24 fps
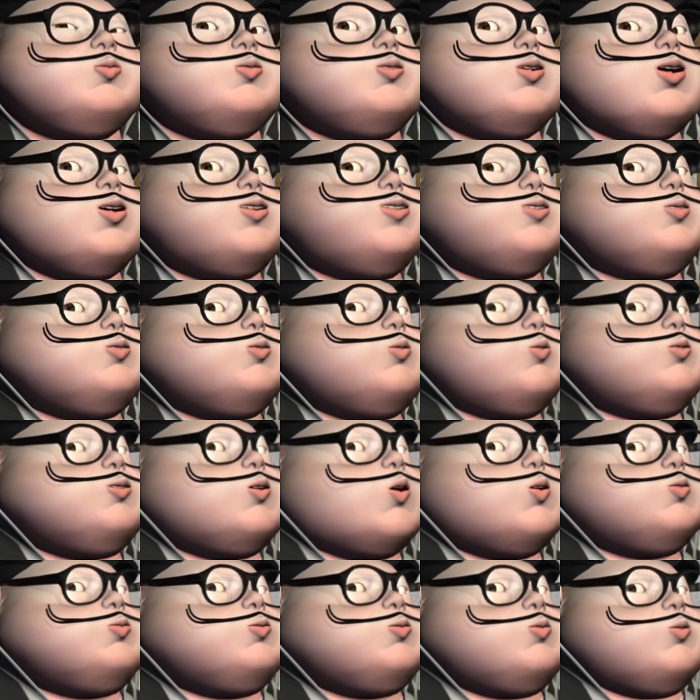Given 2
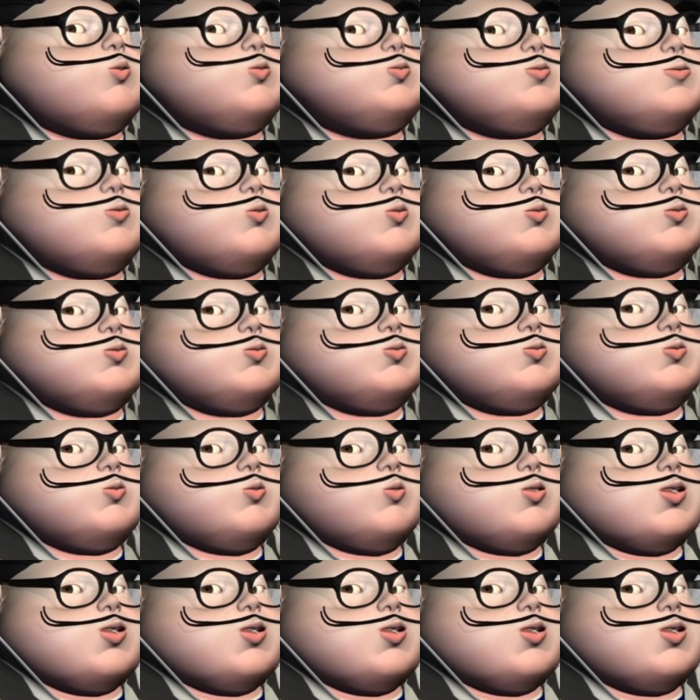known coordinates,